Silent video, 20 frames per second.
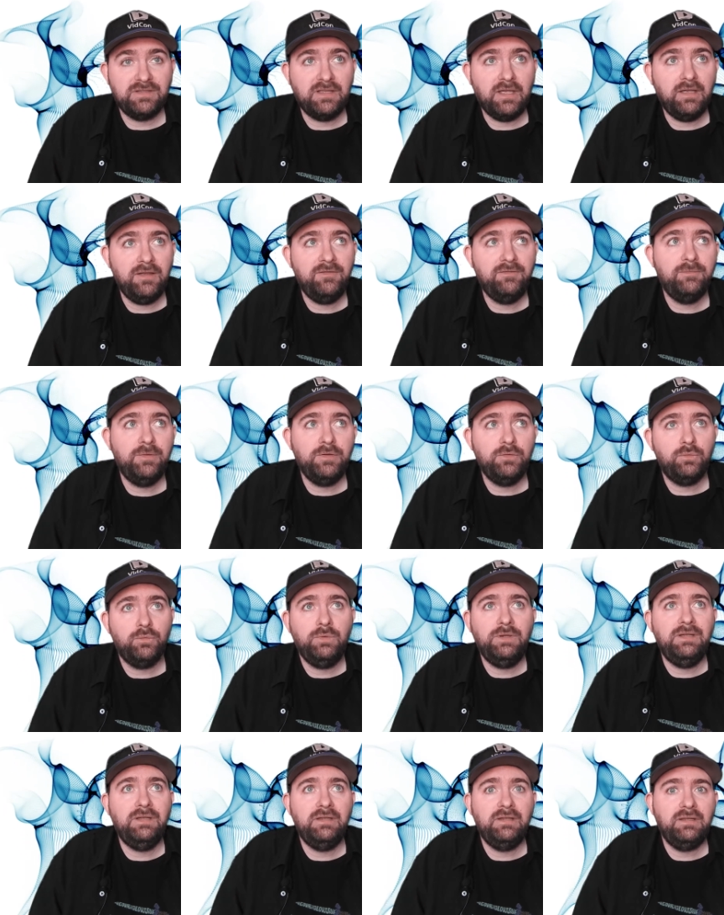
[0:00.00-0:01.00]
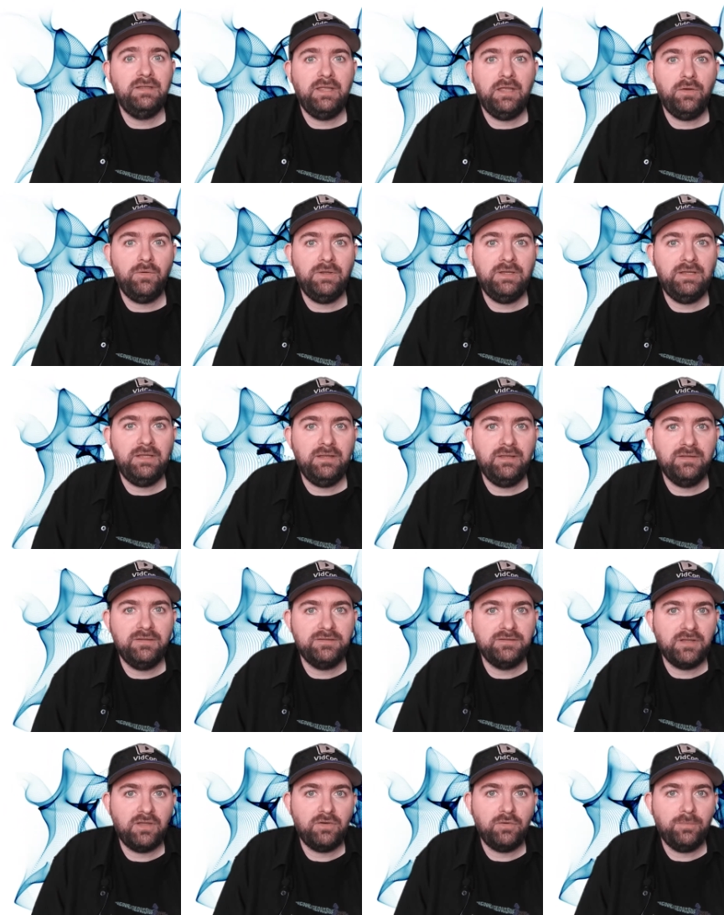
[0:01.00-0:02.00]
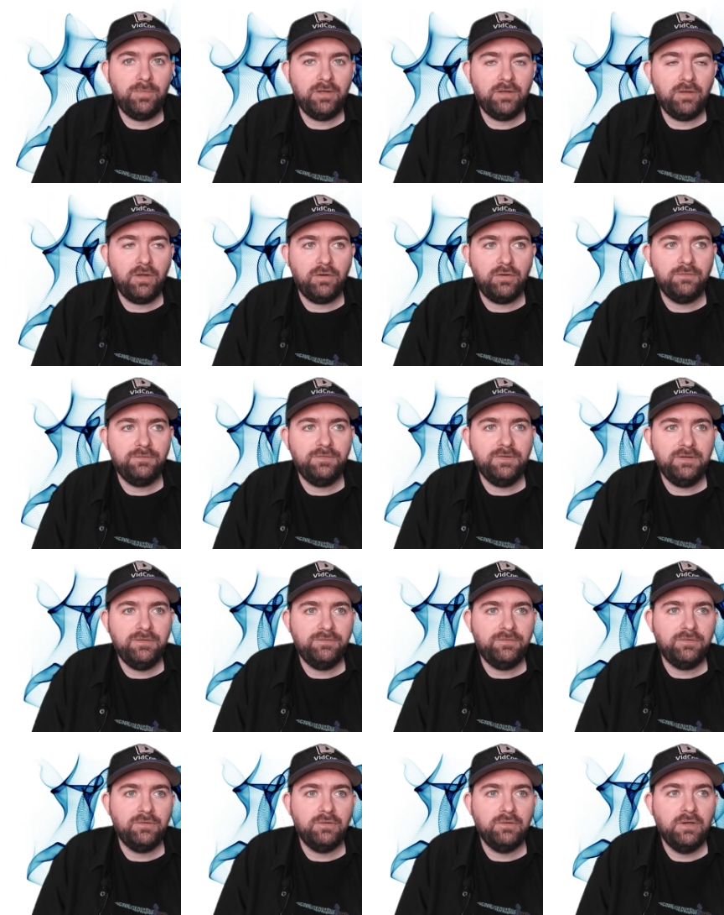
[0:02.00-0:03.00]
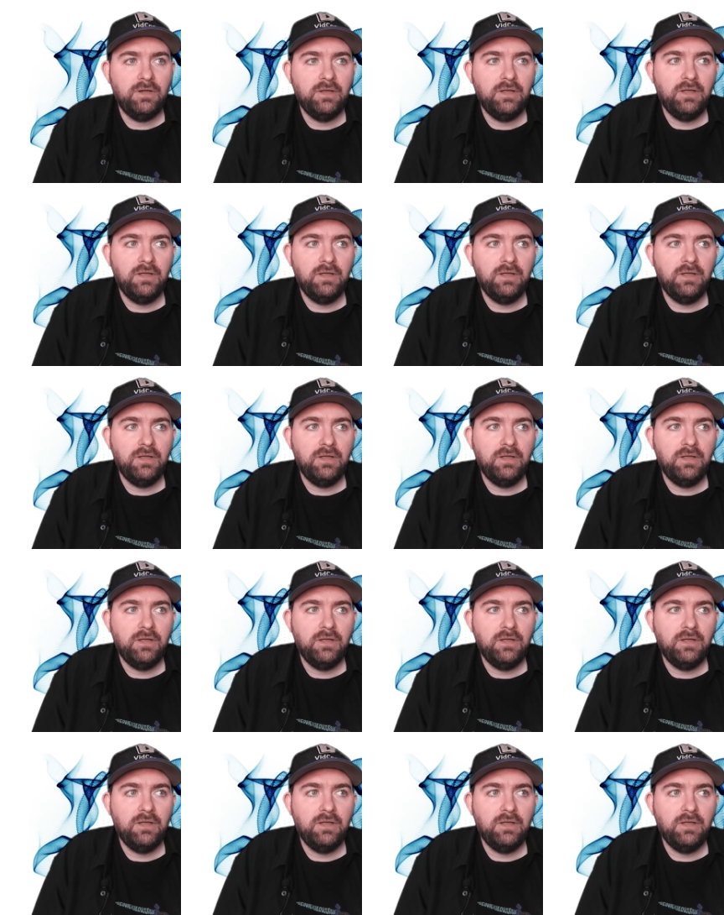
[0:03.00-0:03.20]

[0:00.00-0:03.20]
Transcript: I've been reading Carrie Keegan's autobiography for